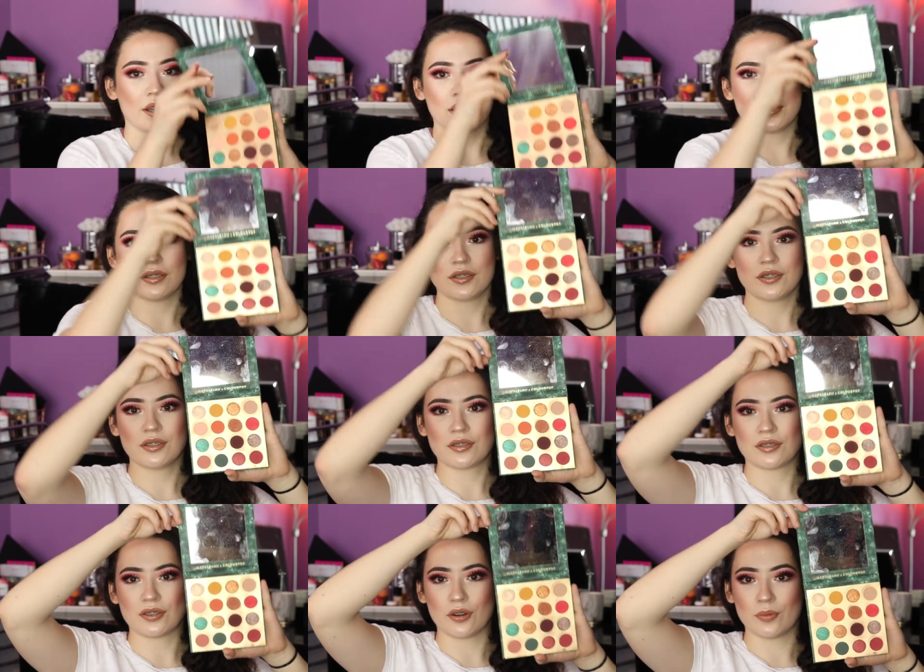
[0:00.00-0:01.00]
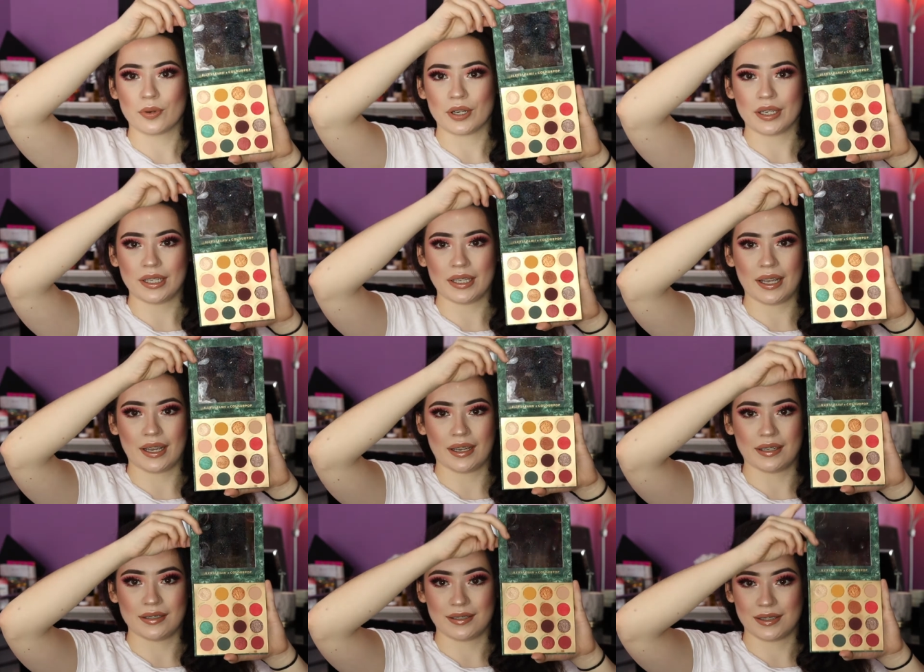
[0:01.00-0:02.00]
it's just so pretty
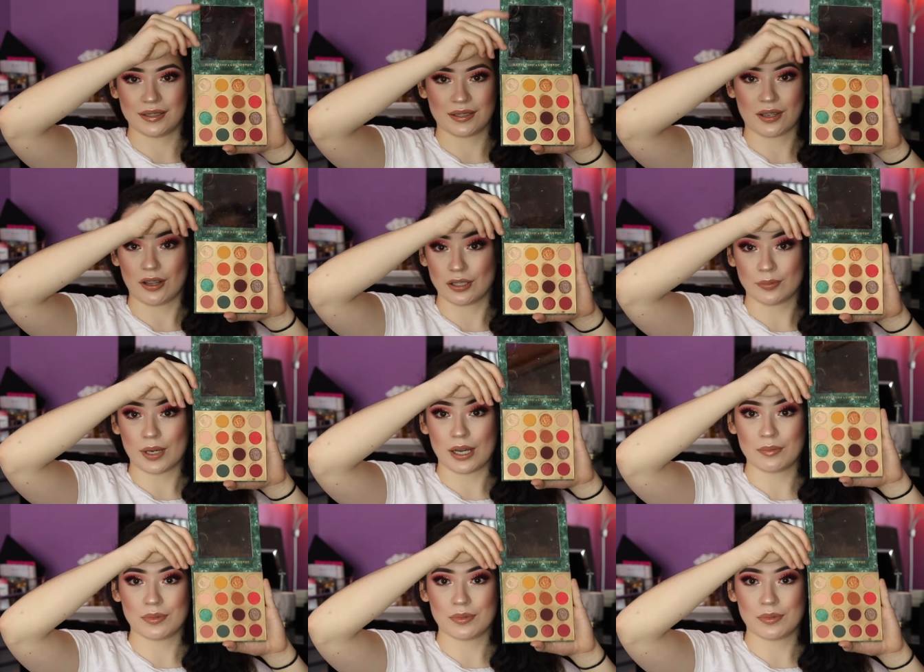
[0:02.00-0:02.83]
and it's Colourpop,